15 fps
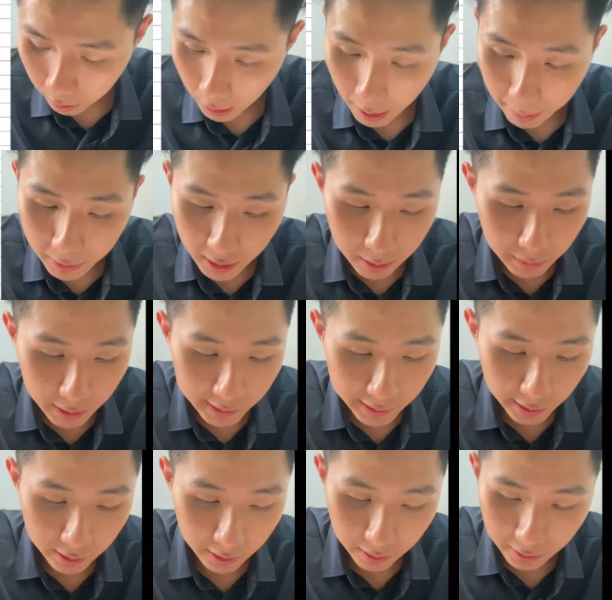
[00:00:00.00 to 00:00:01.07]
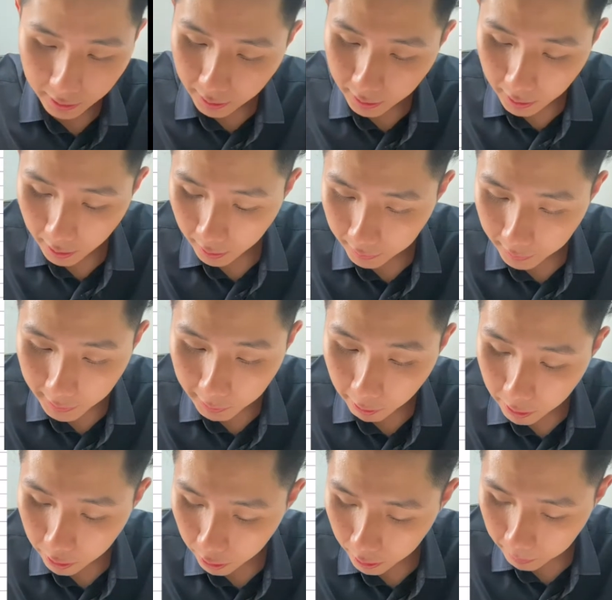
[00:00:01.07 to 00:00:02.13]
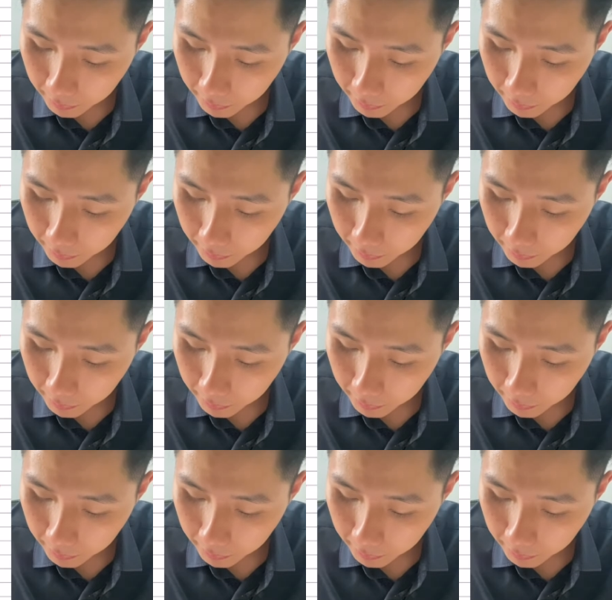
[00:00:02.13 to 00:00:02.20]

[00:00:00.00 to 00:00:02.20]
I made a mistake here. List1 shouldn't